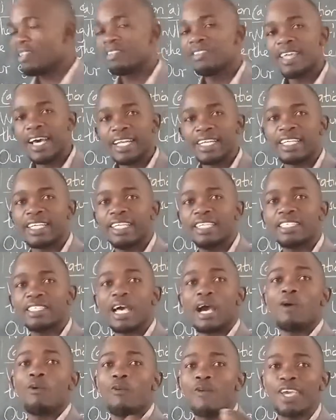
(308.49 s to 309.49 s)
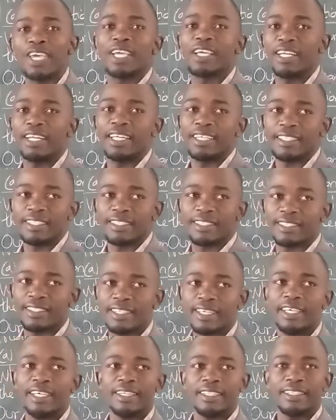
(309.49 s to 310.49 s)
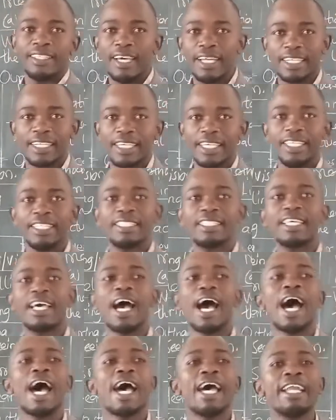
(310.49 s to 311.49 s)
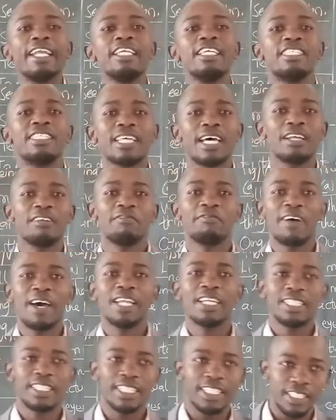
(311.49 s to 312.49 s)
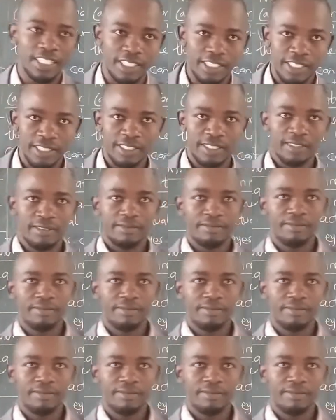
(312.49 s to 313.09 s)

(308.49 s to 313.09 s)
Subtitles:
That is a weakness. That is a disadvantage.